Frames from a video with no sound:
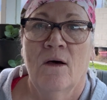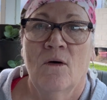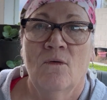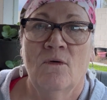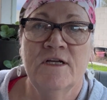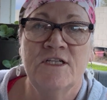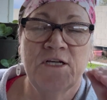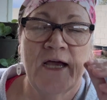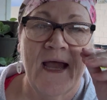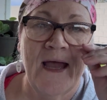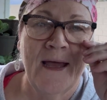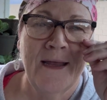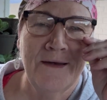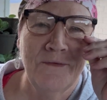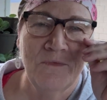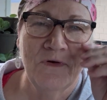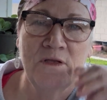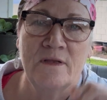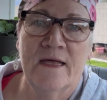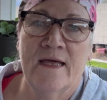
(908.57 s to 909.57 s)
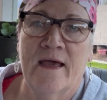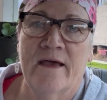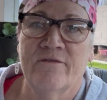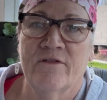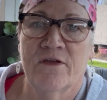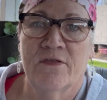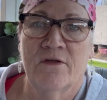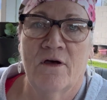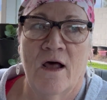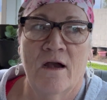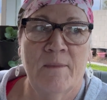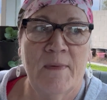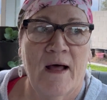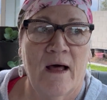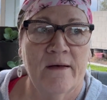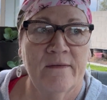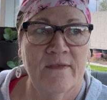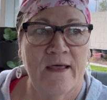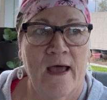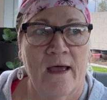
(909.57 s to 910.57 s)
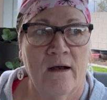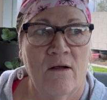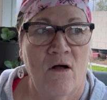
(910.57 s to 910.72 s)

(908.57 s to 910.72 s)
which I hadn't really ever thought about that.